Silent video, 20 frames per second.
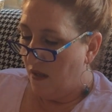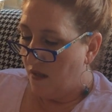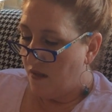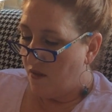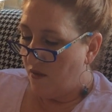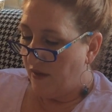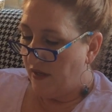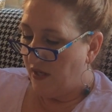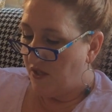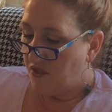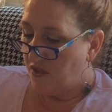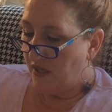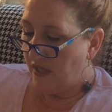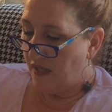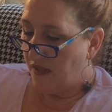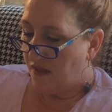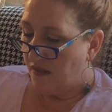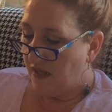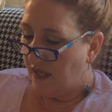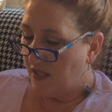So I
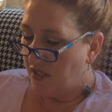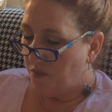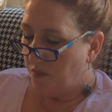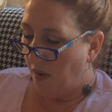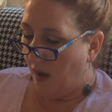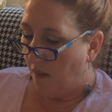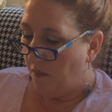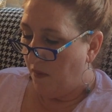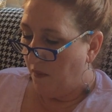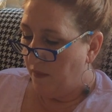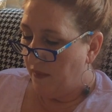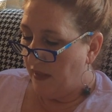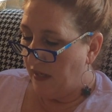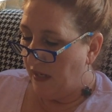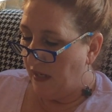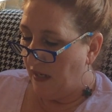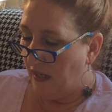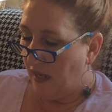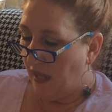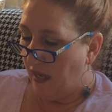usually stitch
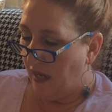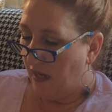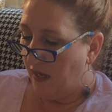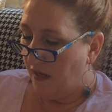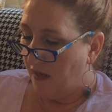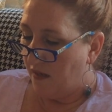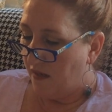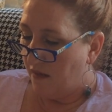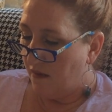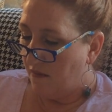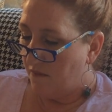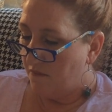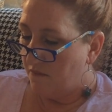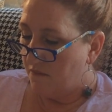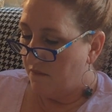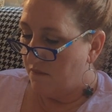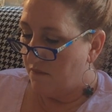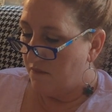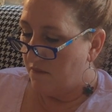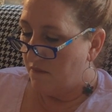probably like
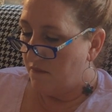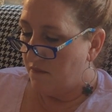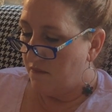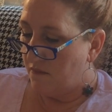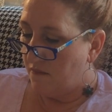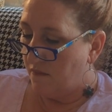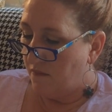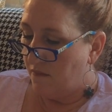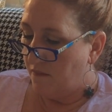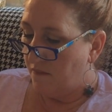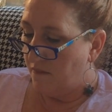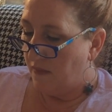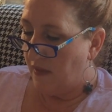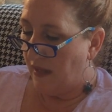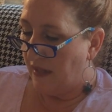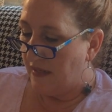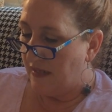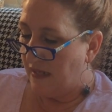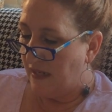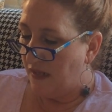
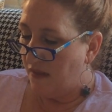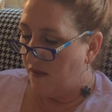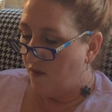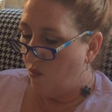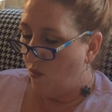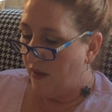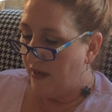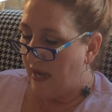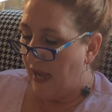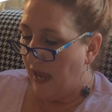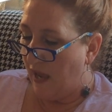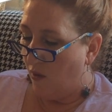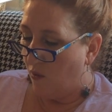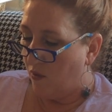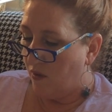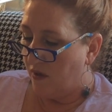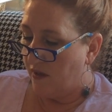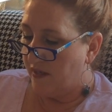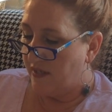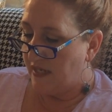at least 1
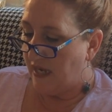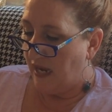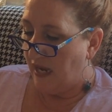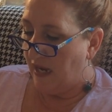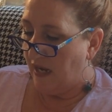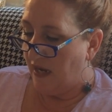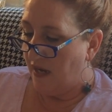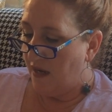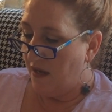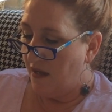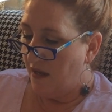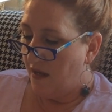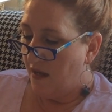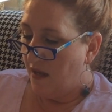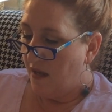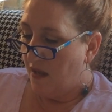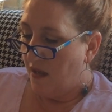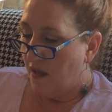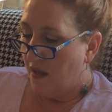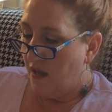hour a day,
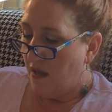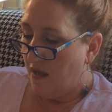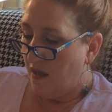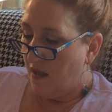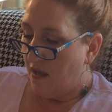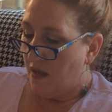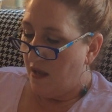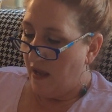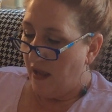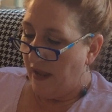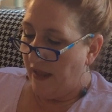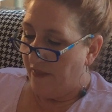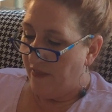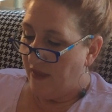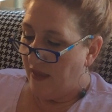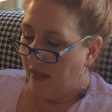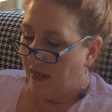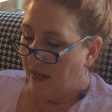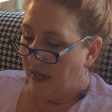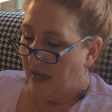and
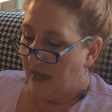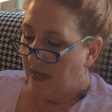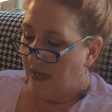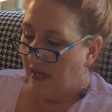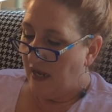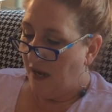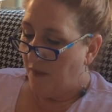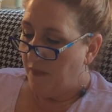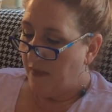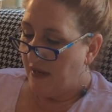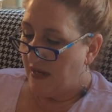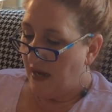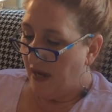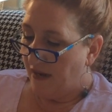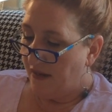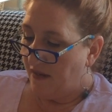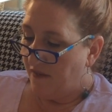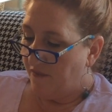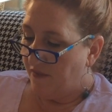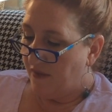then lately I've been
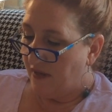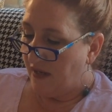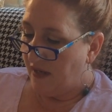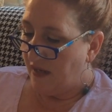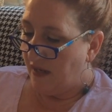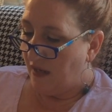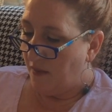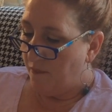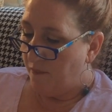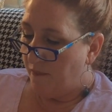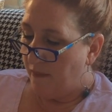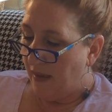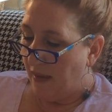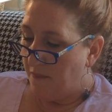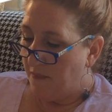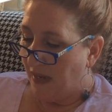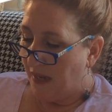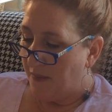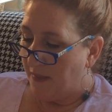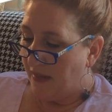kind of getting about
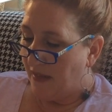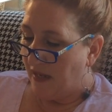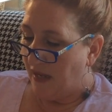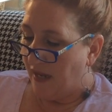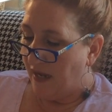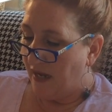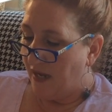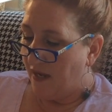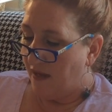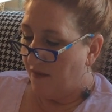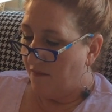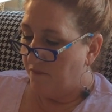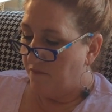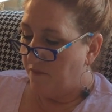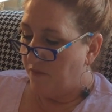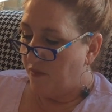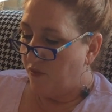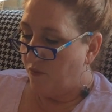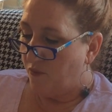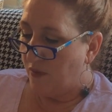maybe like
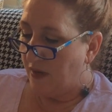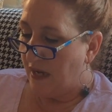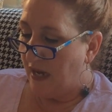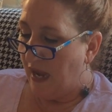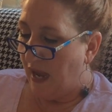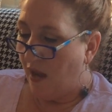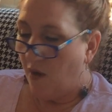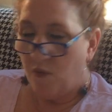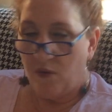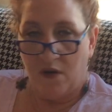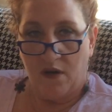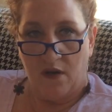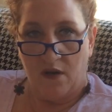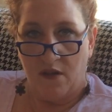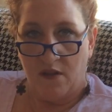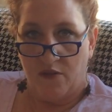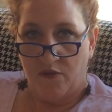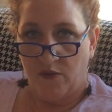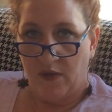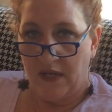
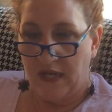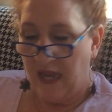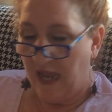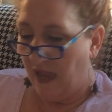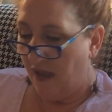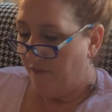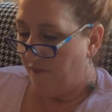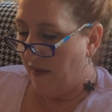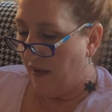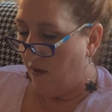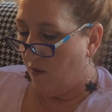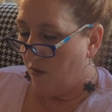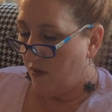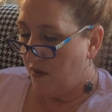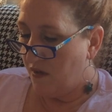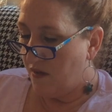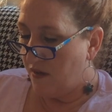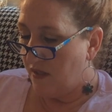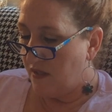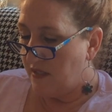3.5
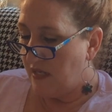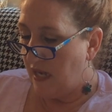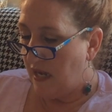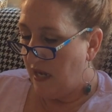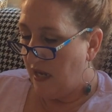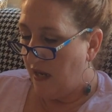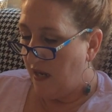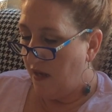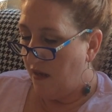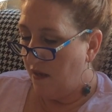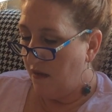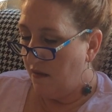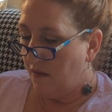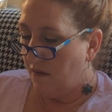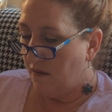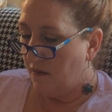hours a day.